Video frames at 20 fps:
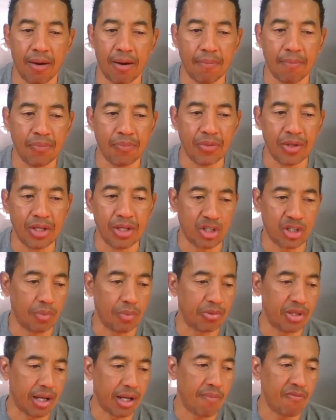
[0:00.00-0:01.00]
It's
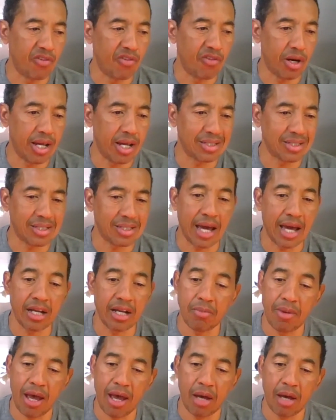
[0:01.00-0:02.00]
something I'm very excited
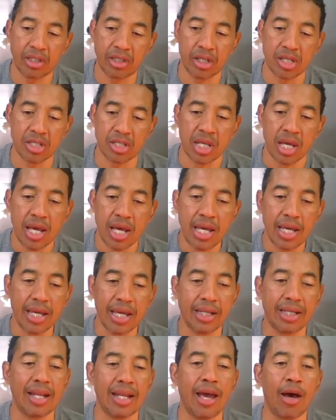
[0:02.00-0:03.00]
about because it
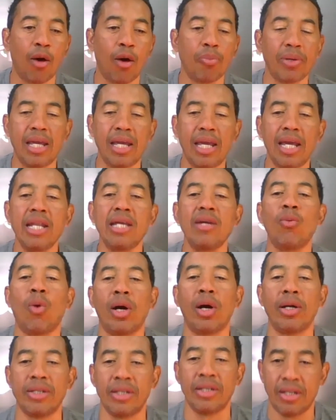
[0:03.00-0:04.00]
can help anyone.
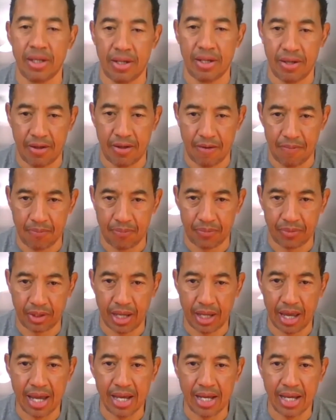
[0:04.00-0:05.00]

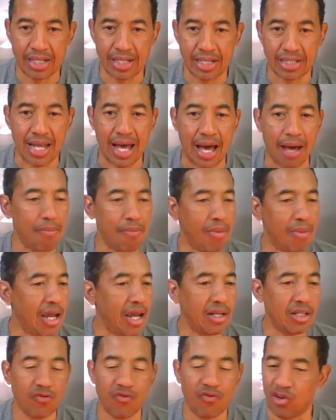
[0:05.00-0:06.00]
Okay, it's not made
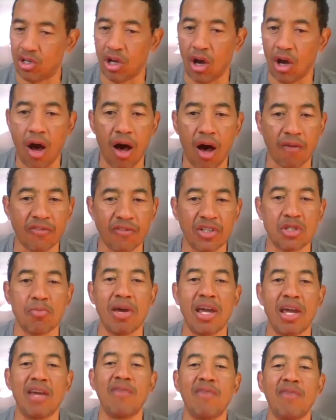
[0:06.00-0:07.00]
for golf. It's
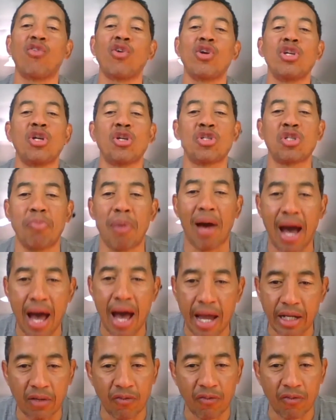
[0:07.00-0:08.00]
made for your
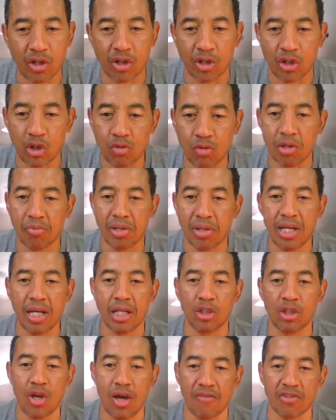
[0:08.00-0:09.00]
spine. If you're a human being,
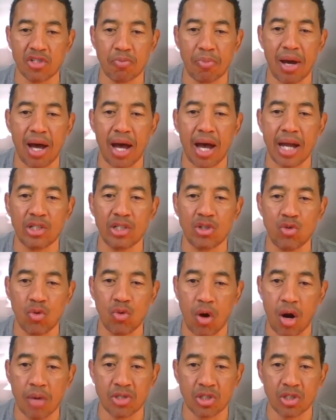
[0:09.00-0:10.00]
you have a spine, 2
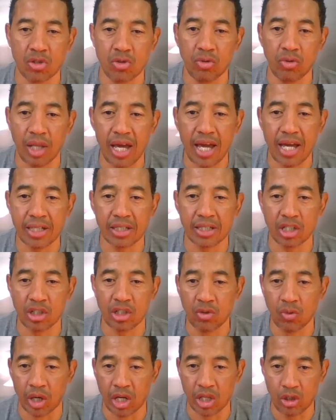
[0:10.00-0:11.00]
arms and 2 legs, and you
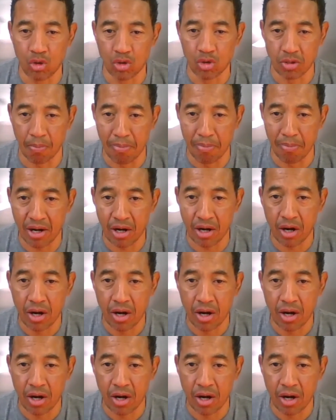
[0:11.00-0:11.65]
want to use them better,